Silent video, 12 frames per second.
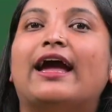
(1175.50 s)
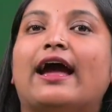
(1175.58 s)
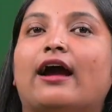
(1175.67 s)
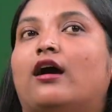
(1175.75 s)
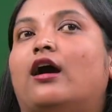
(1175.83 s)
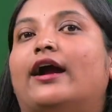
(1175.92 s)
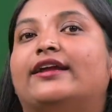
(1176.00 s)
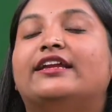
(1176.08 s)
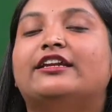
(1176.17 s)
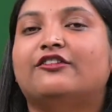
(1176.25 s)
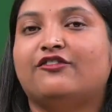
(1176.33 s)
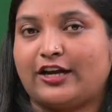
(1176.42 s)

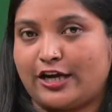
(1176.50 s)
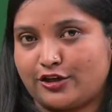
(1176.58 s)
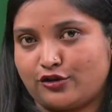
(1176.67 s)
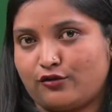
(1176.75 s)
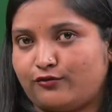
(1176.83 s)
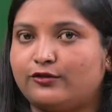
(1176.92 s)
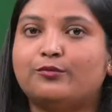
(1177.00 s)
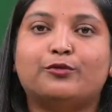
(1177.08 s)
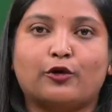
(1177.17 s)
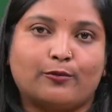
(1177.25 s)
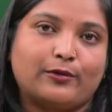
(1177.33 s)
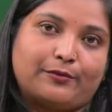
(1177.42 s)
identification of the
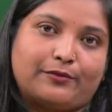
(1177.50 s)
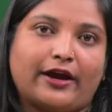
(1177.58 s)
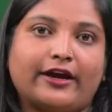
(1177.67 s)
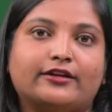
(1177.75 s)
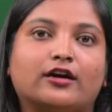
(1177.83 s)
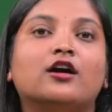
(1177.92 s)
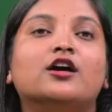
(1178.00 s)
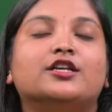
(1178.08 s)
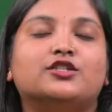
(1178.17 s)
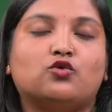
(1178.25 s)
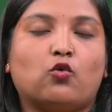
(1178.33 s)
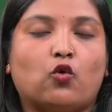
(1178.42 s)
problem, right?
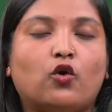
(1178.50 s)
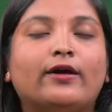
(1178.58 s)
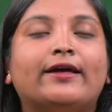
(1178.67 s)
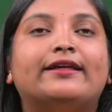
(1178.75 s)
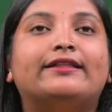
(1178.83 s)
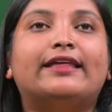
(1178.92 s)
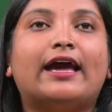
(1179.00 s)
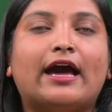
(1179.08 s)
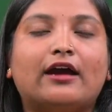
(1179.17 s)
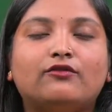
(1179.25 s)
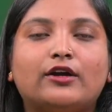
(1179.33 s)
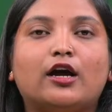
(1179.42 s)
So there we
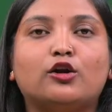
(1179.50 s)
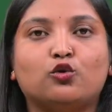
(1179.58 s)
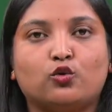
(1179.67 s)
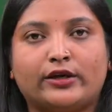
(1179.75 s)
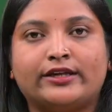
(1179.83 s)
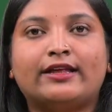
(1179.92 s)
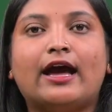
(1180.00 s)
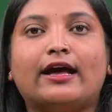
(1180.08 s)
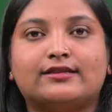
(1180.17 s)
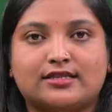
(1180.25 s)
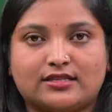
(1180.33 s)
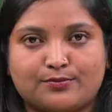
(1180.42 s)
are doing the
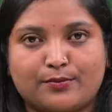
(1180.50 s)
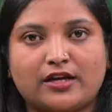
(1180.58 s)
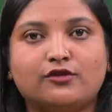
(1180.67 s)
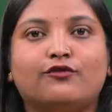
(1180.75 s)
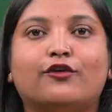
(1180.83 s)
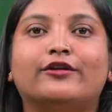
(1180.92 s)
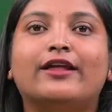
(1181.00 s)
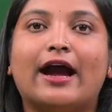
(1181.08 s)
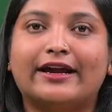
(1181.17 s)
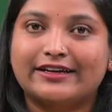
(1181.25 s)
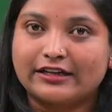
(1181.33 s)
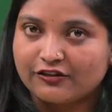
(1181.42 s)
assessment for the
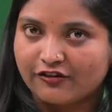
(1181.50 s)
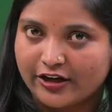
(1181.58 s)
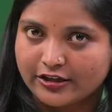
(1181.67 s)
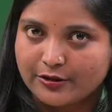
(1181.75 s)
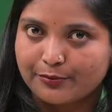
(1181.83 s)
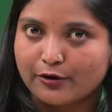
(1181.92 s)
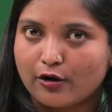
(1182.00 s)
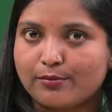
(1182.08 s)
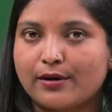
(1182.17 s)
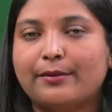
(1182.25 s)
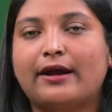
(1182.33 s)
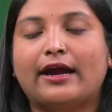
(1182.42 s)
identifying the problem,
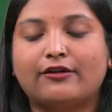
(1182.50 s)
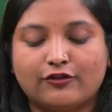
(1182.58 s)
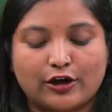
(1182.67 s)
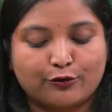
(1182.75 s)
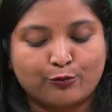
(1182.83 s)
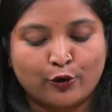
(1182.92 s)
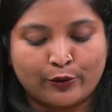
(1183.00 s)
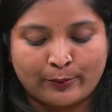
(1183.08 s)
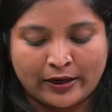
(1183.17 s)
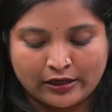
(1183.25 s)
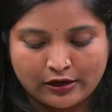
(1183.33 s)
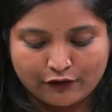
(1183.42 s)
and we are mainly
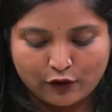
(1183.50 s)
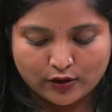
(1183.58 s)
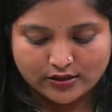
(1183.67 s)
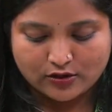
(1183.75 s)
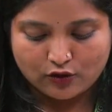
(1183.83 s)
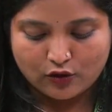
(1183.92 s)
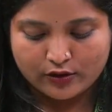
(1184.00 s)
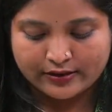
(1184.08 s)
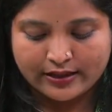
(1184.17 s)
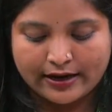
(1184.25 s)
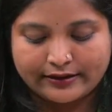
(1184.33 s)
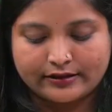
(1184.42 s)
focusing on
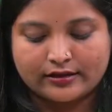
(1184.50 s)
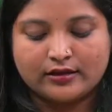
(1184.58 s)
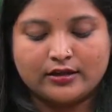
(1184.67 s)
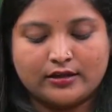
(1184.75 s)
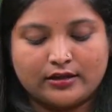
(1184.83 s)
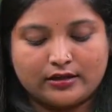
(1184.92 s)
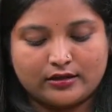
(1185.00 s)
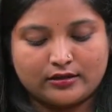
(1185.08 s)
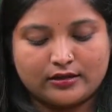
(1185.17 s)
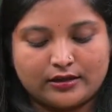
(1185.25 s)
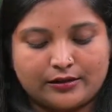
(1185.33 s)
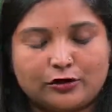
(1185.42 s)
that the
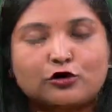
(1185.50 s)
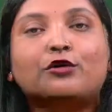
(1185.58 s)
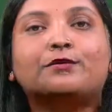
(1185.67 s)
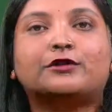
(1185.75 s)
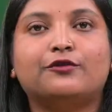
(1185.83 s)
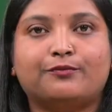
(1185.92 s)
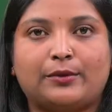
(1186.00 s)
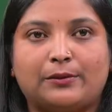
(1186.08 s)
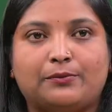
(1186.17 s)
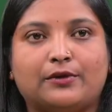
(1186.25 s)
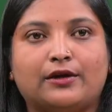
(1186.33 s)
groups of people,